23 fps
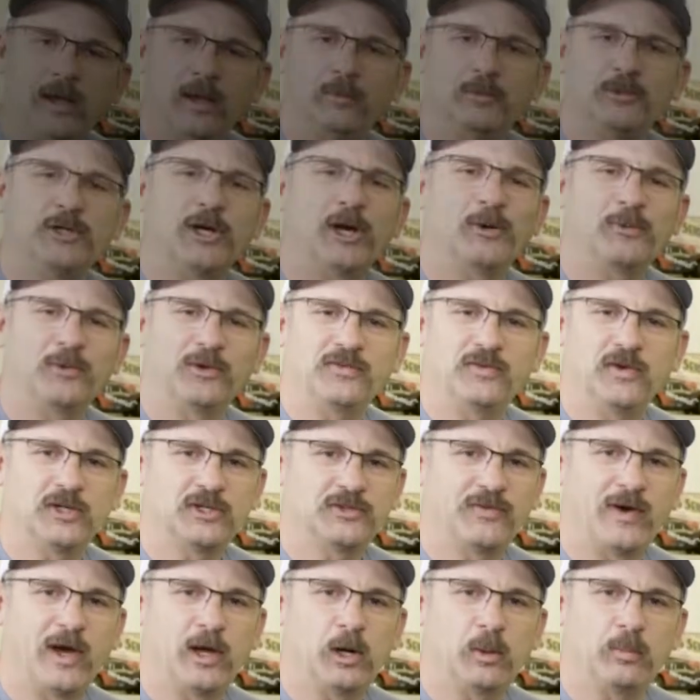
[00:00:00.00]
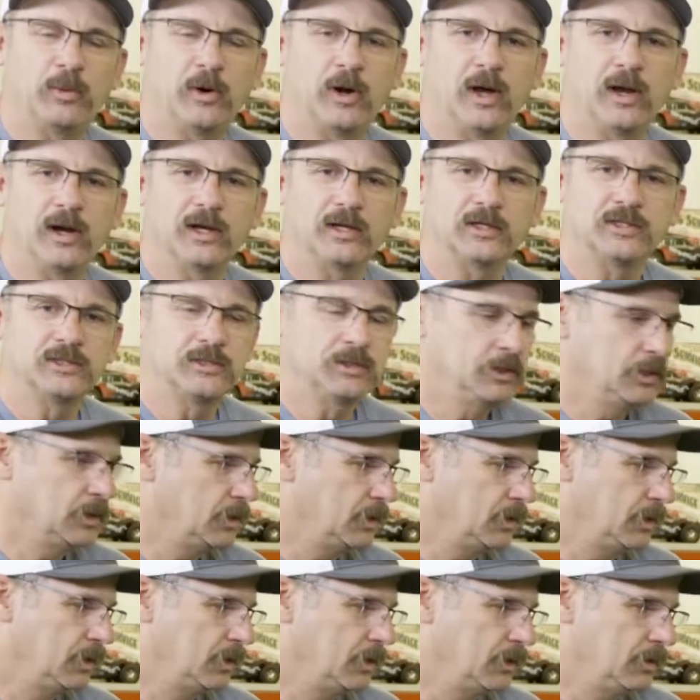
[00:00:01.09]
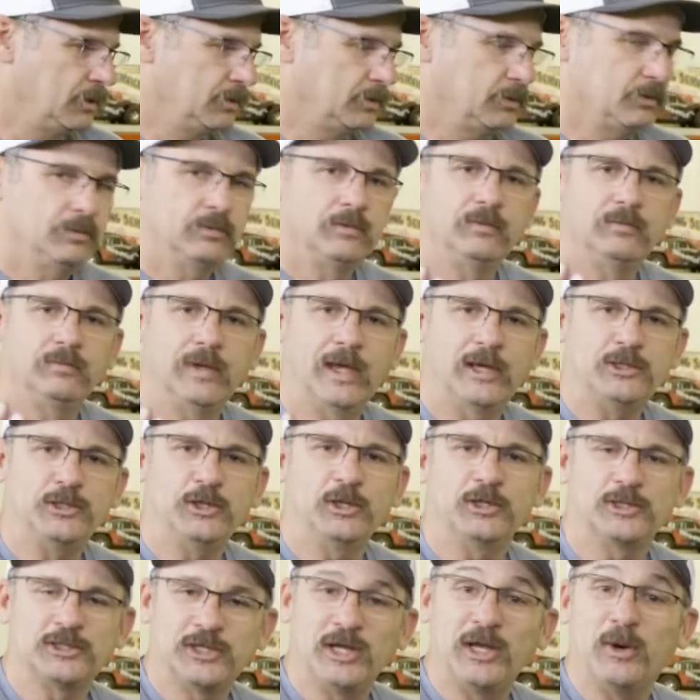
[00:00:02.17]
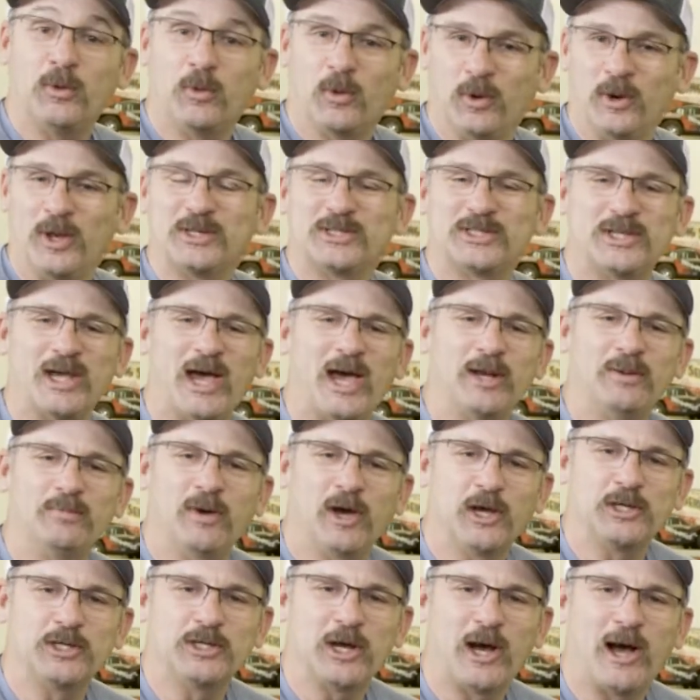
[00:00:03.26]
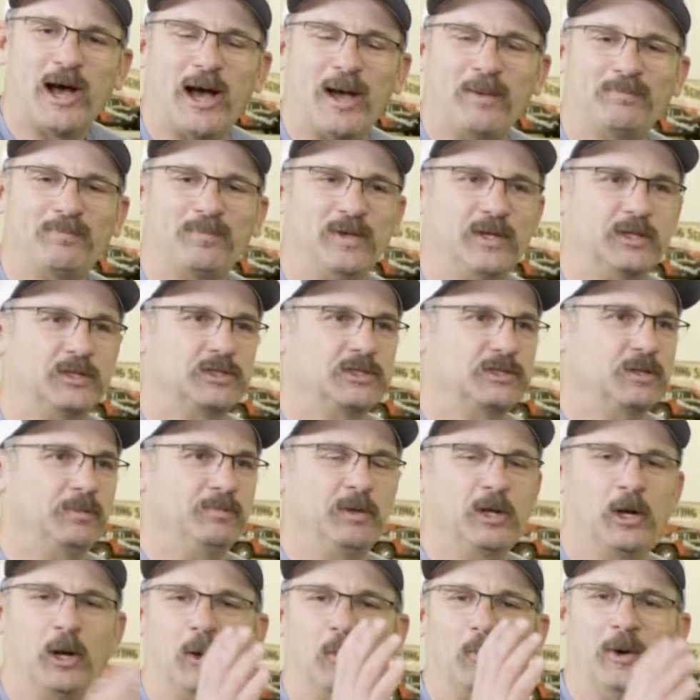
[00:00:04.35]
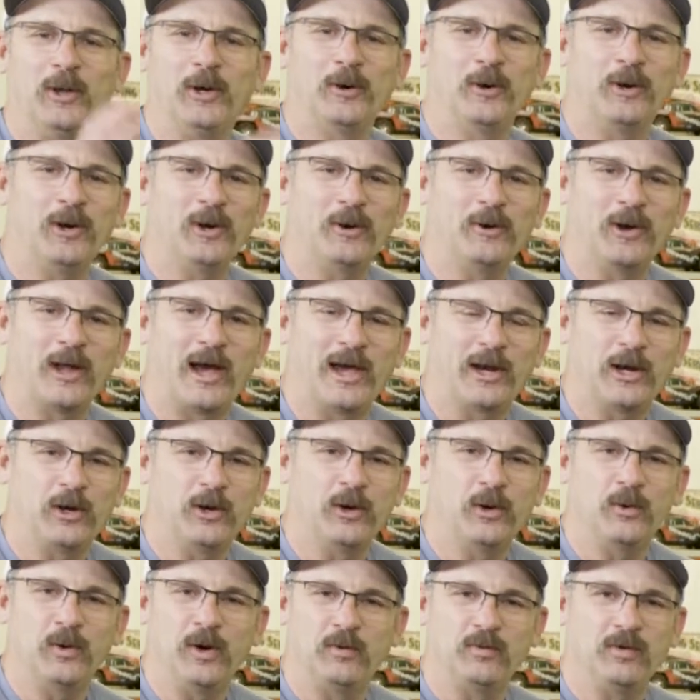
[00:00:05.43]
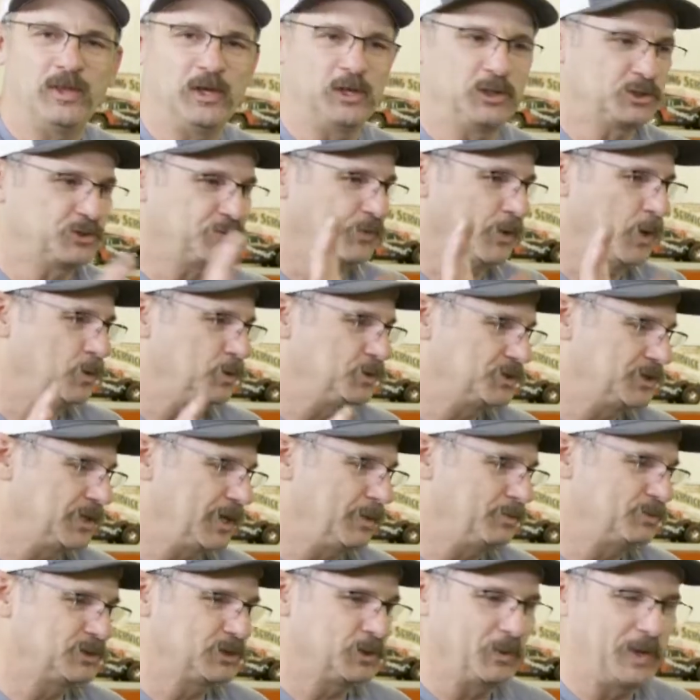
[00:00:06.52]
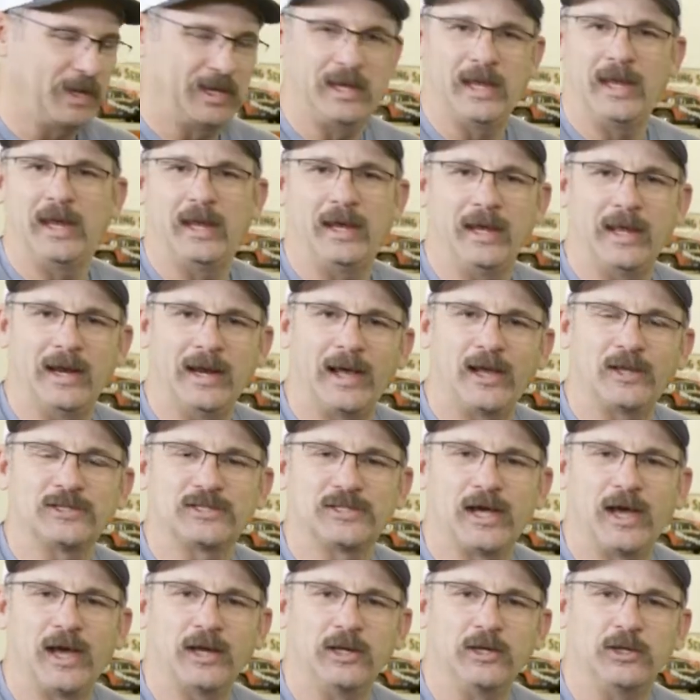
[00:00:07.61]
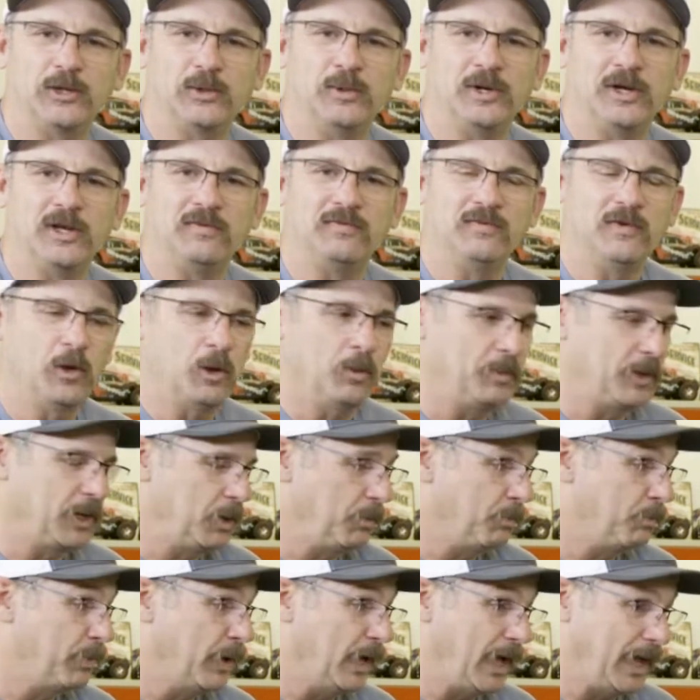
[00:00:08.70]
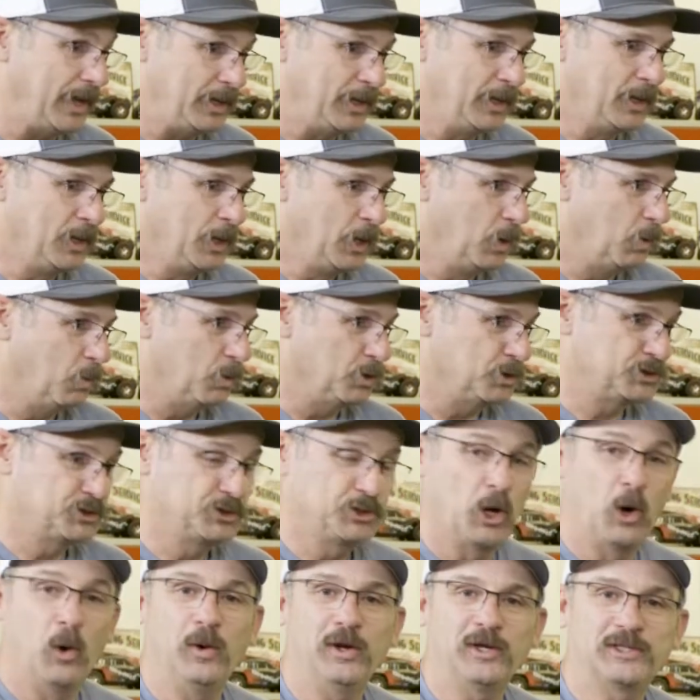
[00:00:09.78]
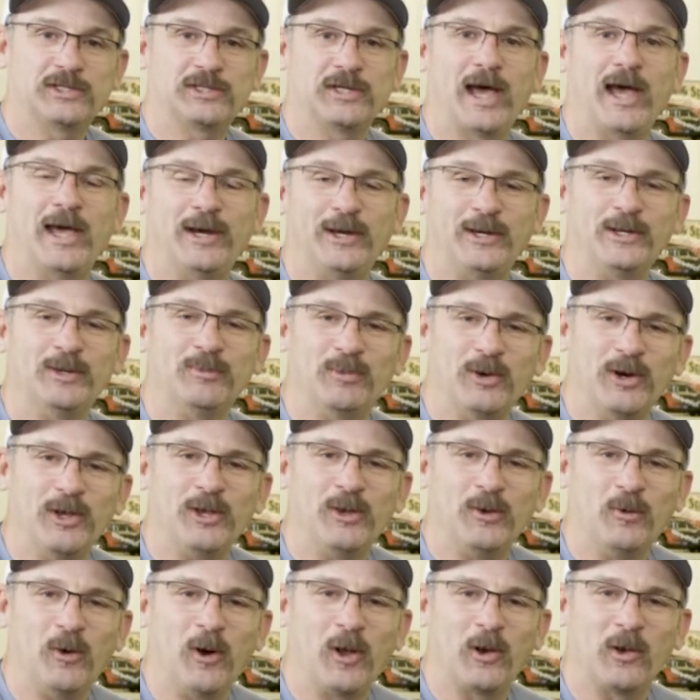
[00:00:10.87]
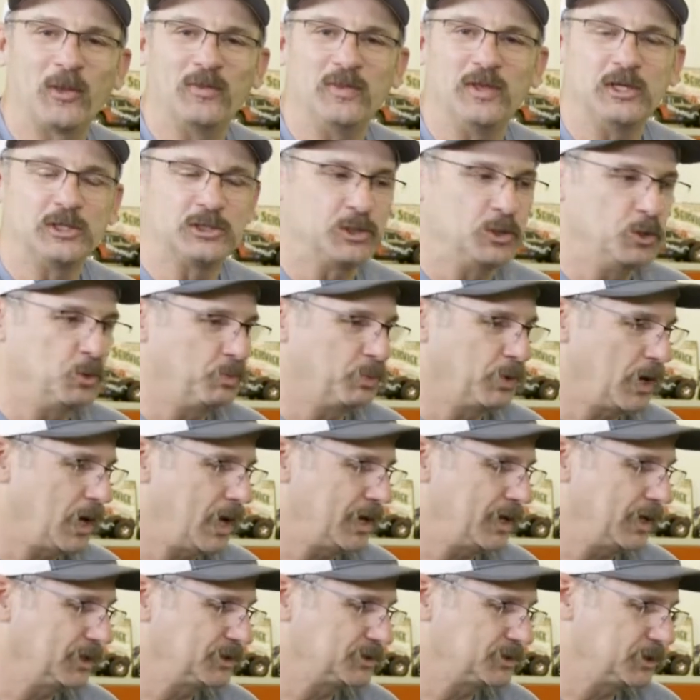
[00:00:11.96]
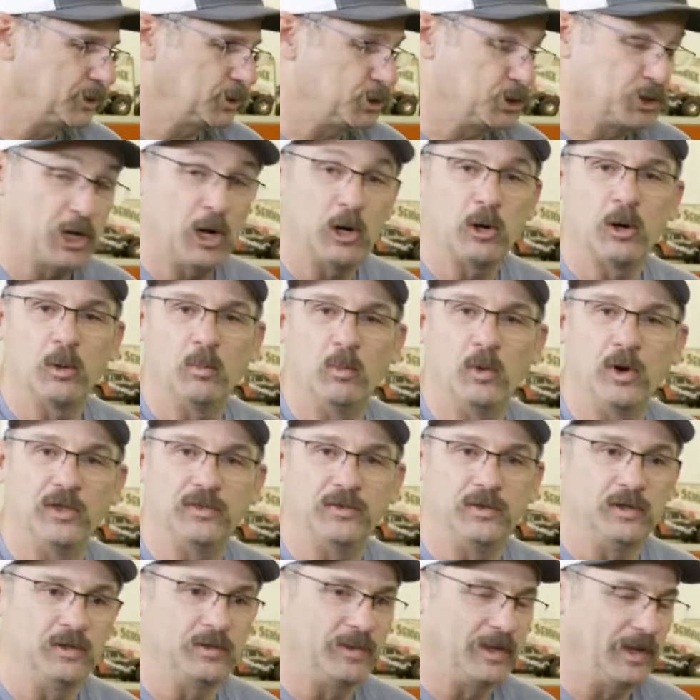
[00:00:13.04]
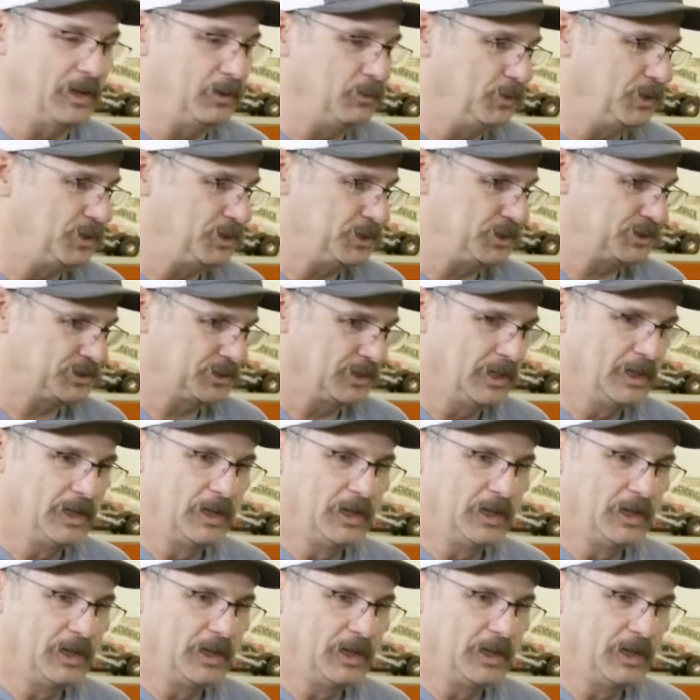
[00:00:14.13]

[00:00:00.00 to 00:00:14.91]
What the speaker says: I'm Chuck with Fish Fighter Products. As you can see, we're inside my shop. It's the middle of winter here in Idaho. Everything's froze up, so we can't get outside and do any filming, but we're so excited to bring you all of these new products and share them with you that we just